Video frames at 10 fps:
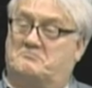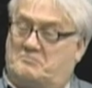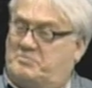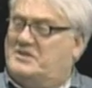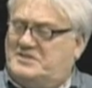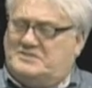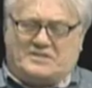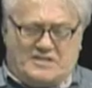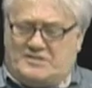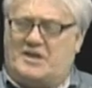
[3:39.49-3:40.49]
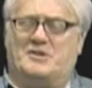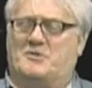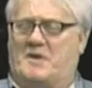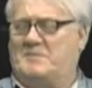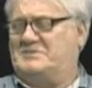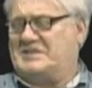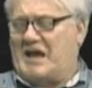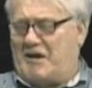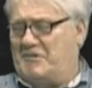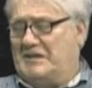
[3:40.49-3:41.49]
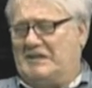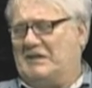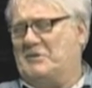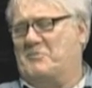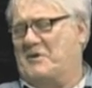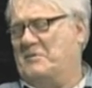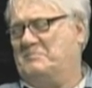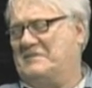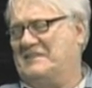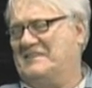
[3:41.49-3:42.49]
Please continue. I'm sorry to interrupt.